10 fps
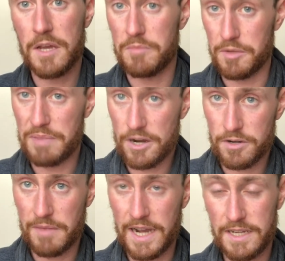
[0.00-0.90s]
But bear
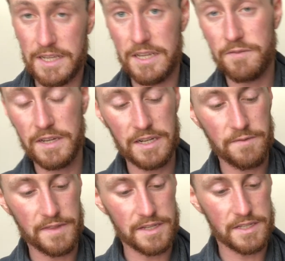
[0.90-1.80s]
in mind, even
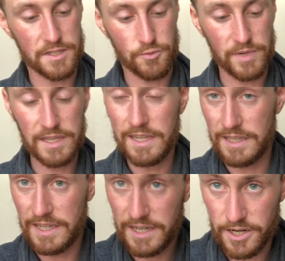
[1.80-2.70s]
if this is really
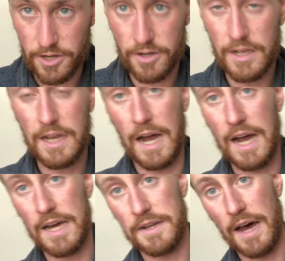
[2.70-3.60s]
linear
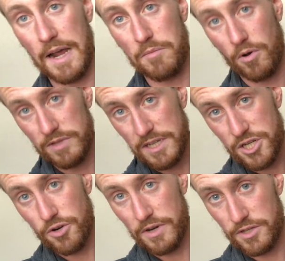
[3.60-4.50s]
and I'm only
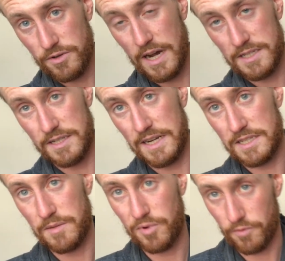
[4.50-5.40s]
showing you guys an
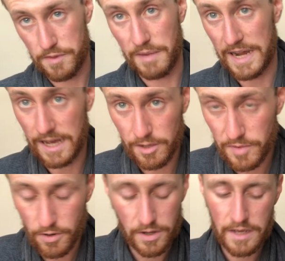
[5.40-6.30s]
example with my
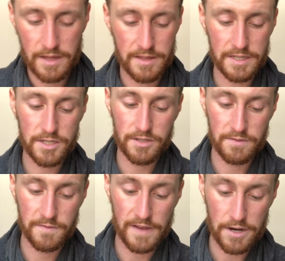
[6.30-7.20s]
elbow, this could
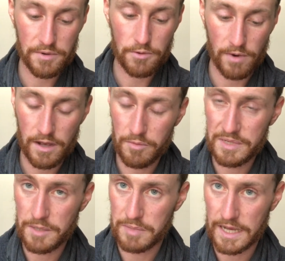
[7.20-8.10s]
very well
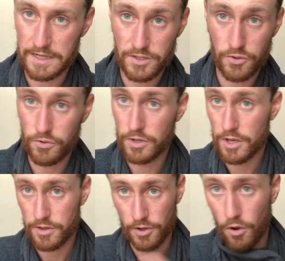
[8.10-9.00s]
be applied to
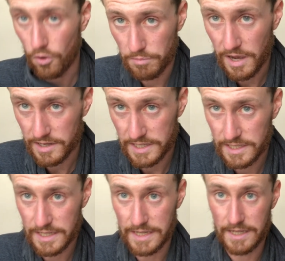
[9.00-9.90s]
the whole
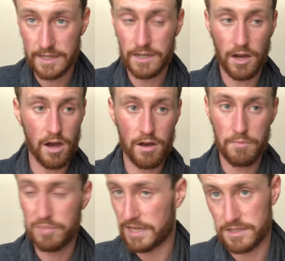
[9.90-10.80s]
body in all
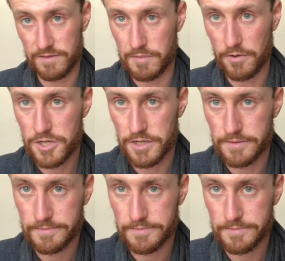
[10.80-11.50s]
planes of motion.